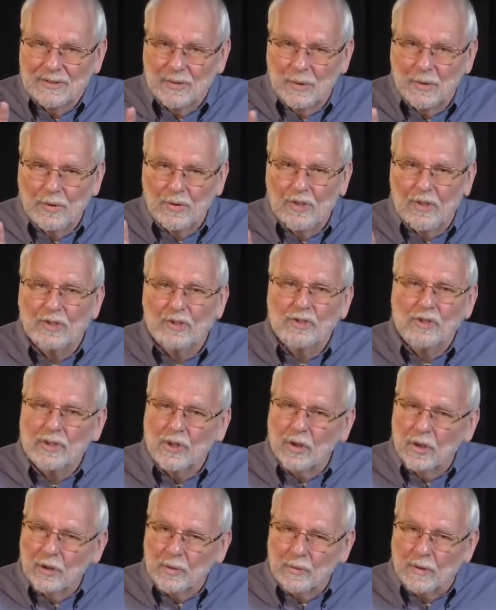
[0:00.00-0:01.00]
to your
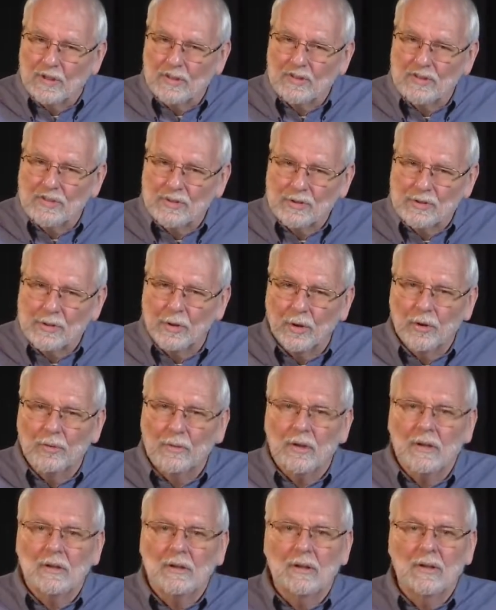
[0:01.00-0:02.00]
children's children.